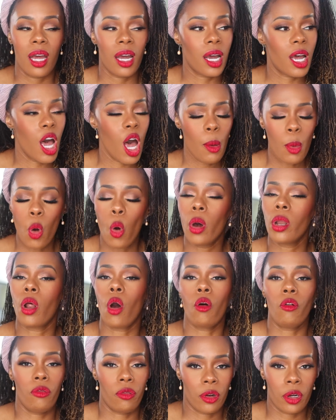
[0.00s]
come on
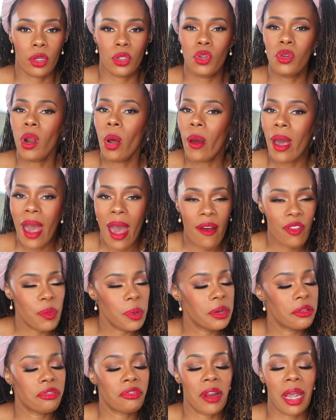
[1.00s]
over. You don't have to
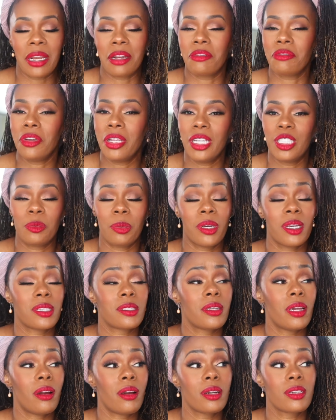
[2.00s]
be afraid of niche, because
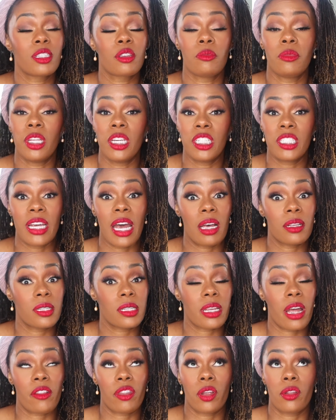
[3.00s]
there are some niche houses
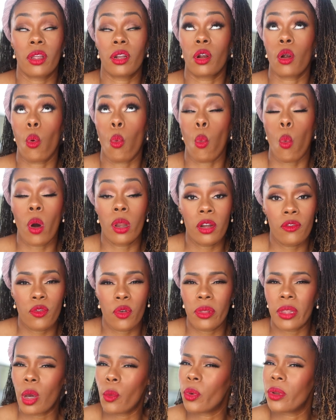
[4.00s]
out there that are
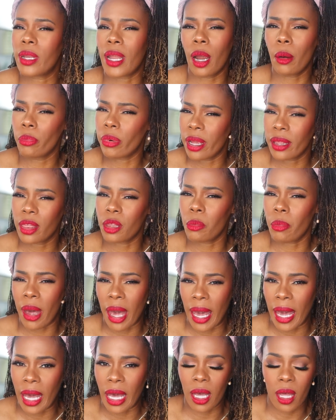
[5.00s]
wonderful that will not break the
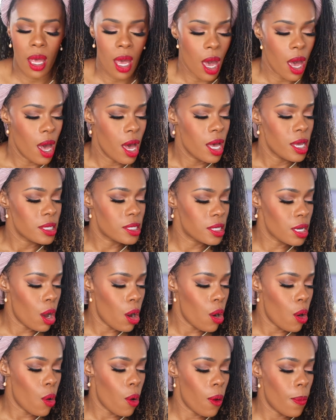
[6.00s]
bank.
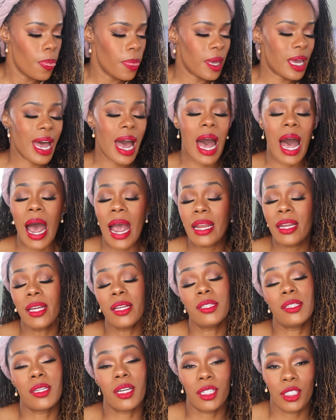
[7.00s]
So Kind
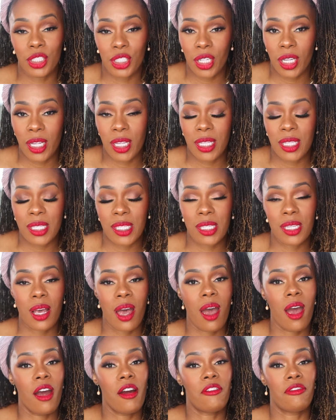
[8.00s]
Intentions
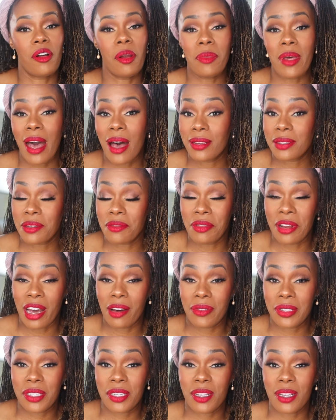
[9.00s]
from the House of
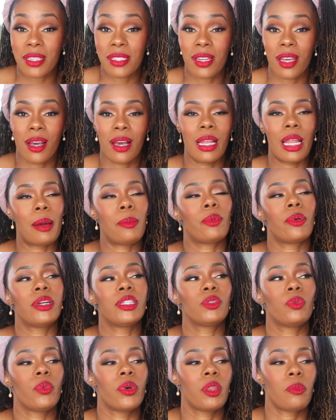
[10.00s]
Navitus in
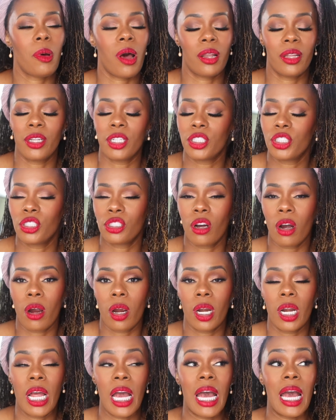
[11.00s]
collaboration with Paulina
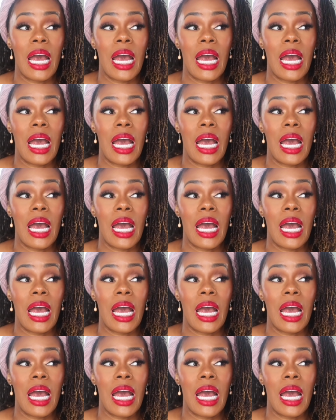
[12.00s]
Shar